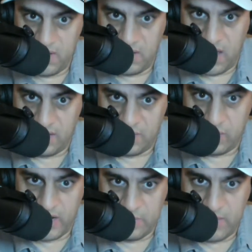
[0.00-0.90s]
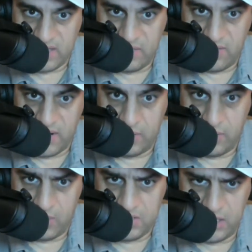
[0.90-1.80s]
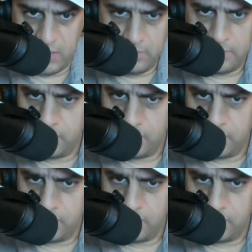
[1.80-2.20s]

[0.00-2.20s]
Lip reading: to be the lock of the greatest Mexican fighter of all time.